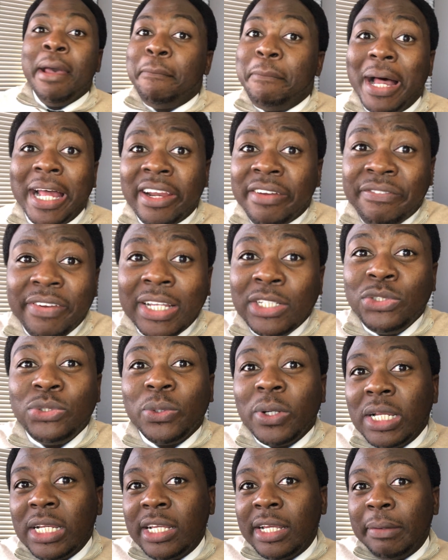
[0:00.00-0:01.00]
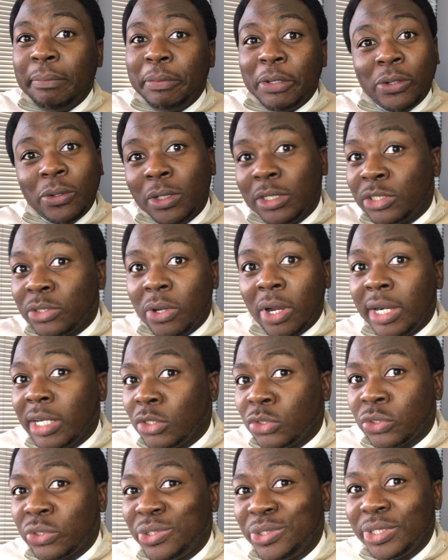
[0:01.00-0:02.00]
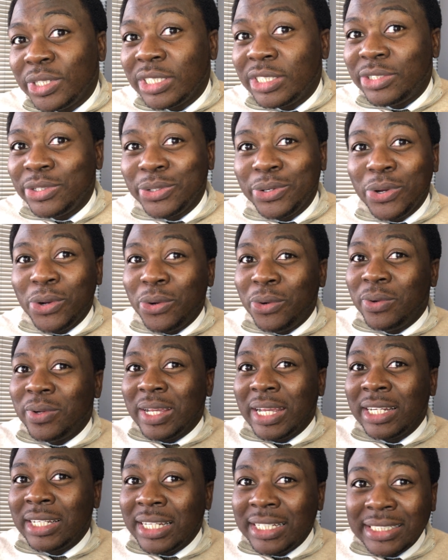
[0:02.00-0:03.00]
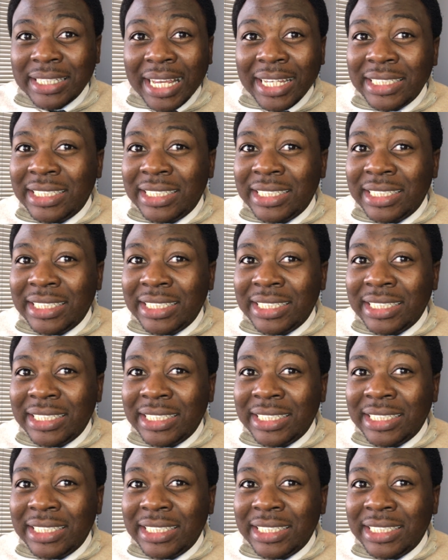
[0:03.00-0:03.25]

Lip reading: But eventually, because God is good, you know, and as I